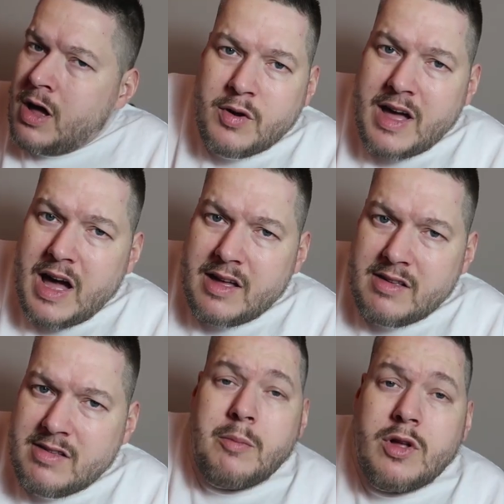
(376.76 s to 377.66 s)
But
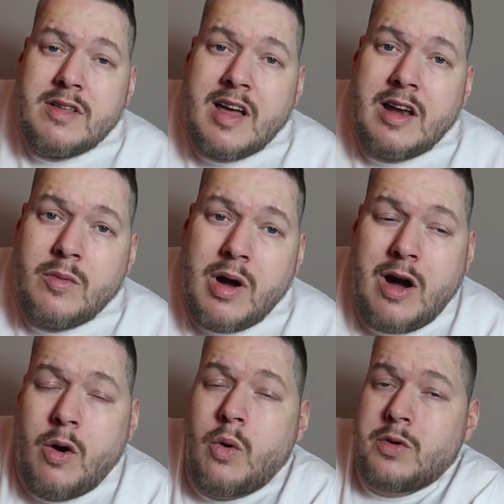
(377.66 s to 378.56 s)
guys, I'm going to tell you what
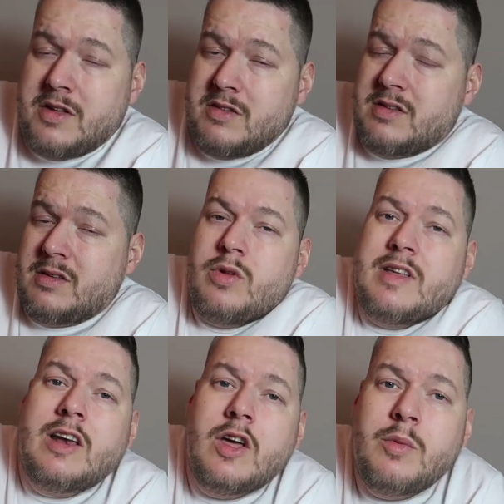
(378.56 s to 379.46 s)
I ordered. I won't
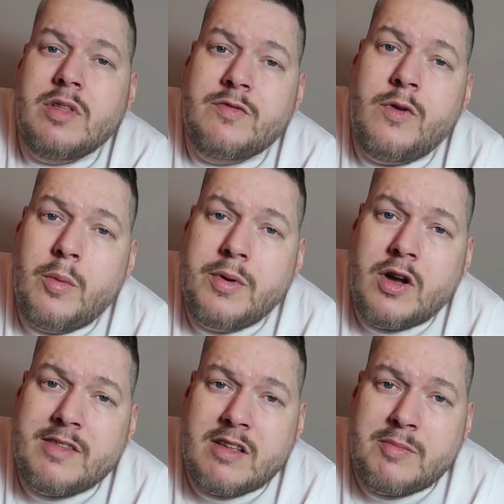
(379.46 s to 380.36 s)
tell you who it's for,
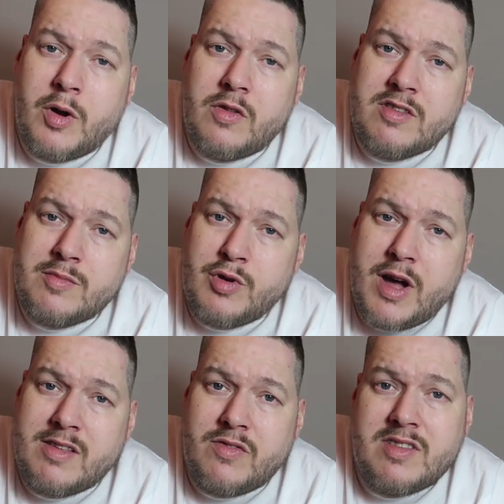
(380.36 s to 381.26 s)
because I'll spoil the
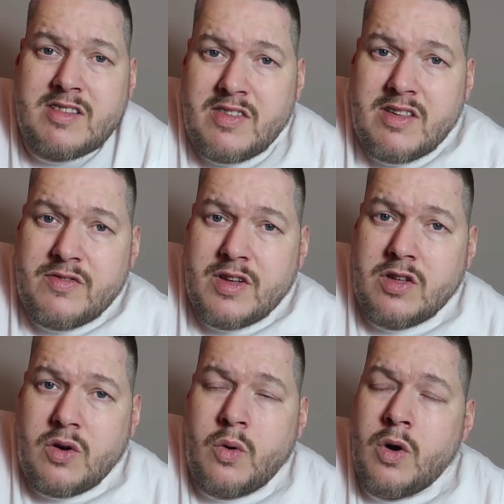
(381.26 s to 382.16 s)
surprise if you see this
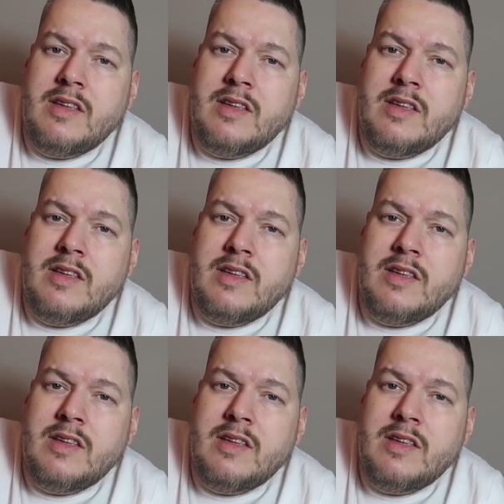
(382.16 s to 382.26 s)
video.